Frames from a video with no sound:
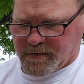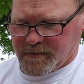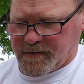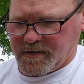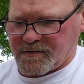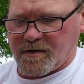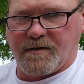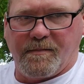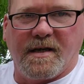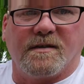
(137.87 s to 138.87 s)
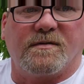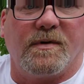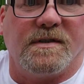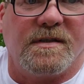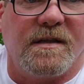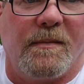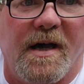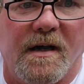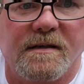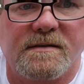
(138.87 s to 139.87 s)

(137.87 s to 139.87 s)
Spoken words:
And these are the biggest ones in the box.